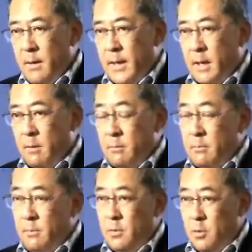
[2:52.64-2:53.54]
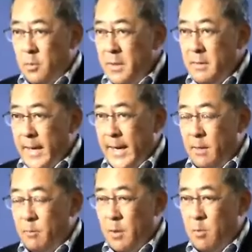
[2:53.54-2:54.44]
Now, Doing
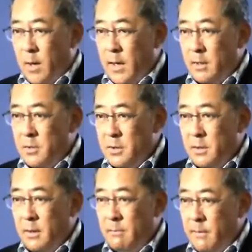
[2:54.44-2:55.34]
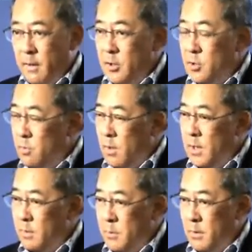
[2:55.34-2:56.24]
that requires a very
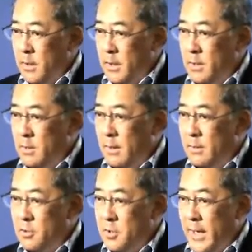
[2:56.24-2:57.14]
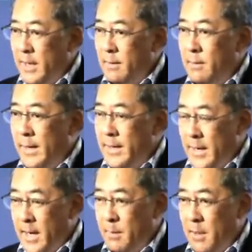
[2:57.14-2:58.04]
strong ability to understand the
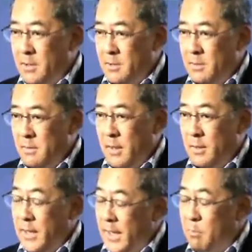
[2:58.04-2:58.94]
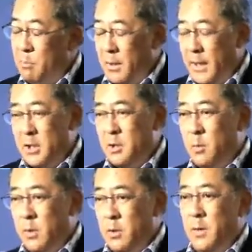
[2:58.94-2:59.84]
dynamics that take place
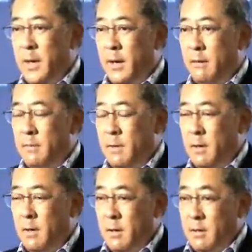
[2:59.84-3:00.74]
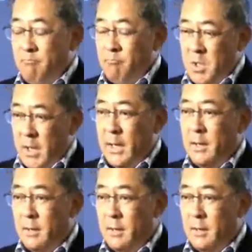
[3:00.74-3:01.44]
when you have 10,